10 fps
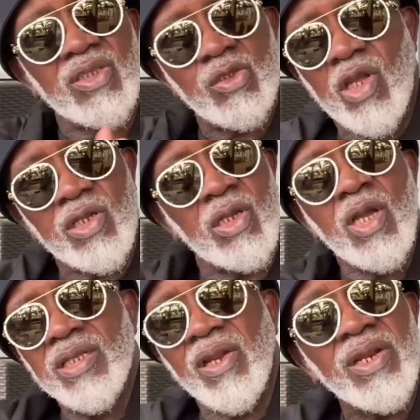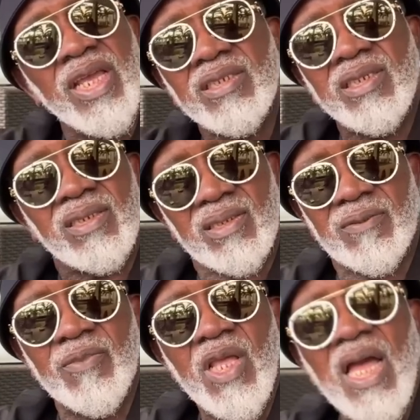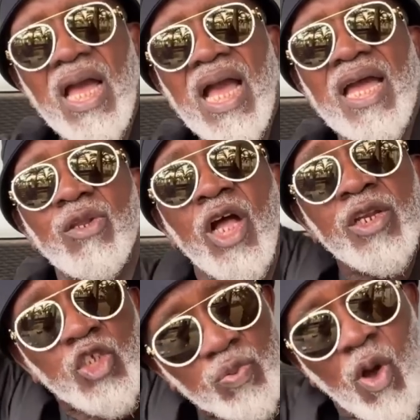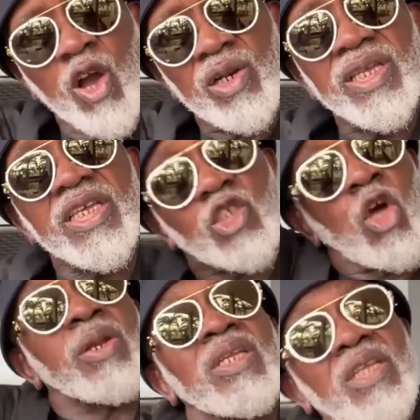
they don't they don't exist and all the smuggling is done